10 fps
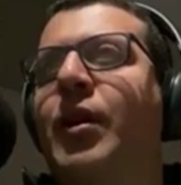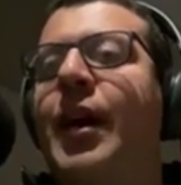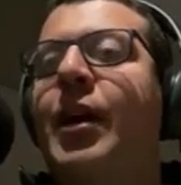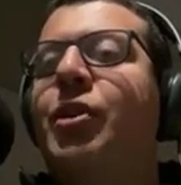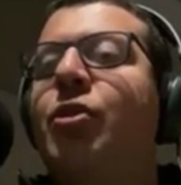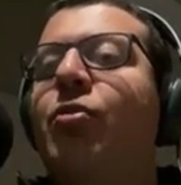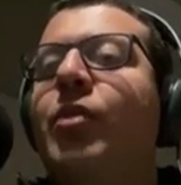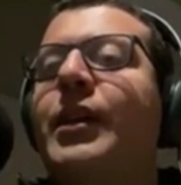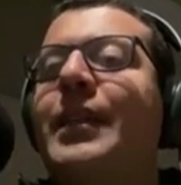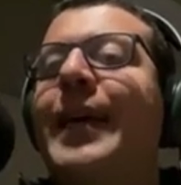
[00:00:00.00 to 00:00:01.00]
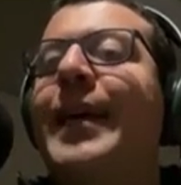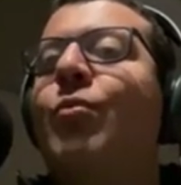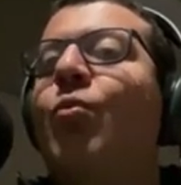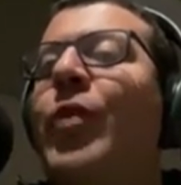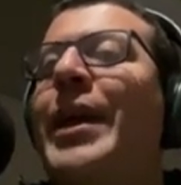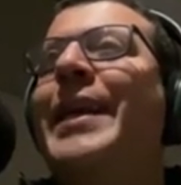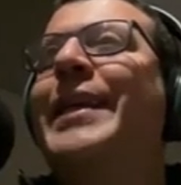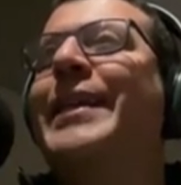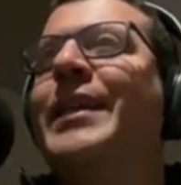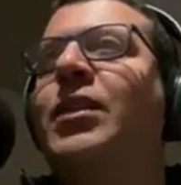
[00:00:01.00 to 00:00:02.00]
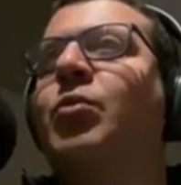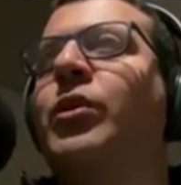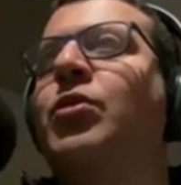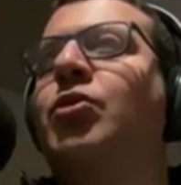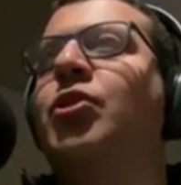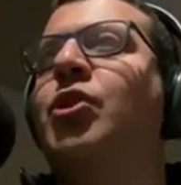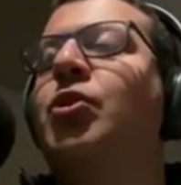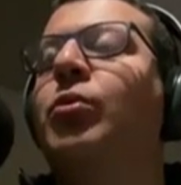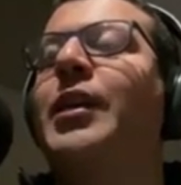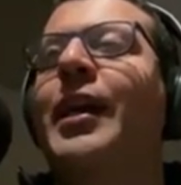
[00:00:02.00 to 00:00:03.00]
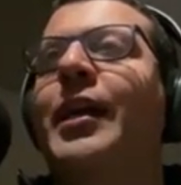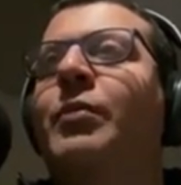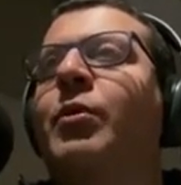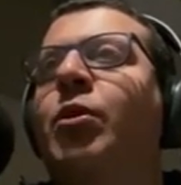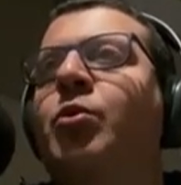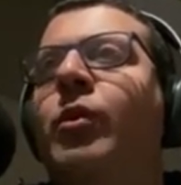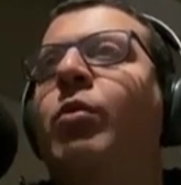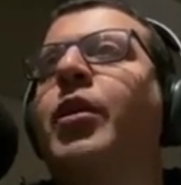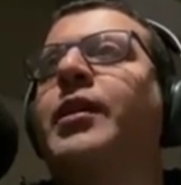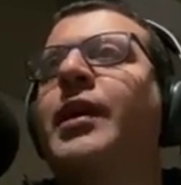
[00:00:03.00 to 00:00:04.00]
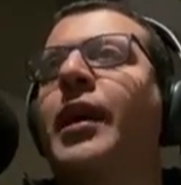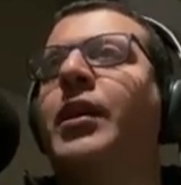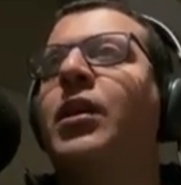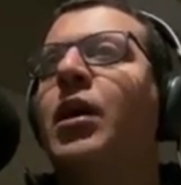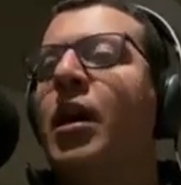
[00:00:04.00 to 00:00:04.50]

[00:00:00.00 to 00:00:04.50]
And it's only taken when needed. We just don't take it because we want to take it.